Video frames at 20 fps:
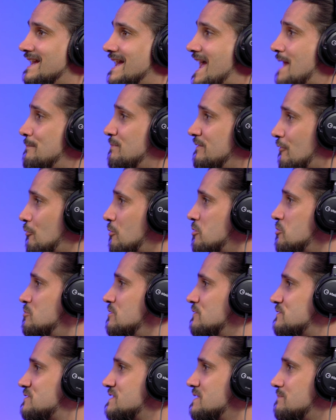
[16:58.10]
And before we
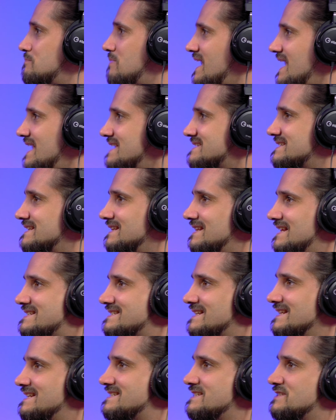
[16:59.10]
move to the bass,
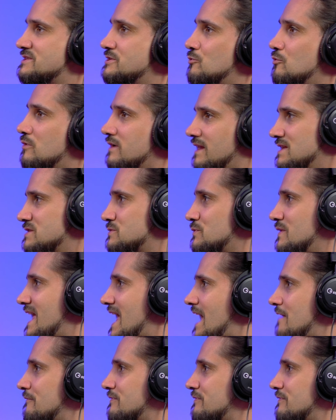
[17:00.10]
let's listen to what else we have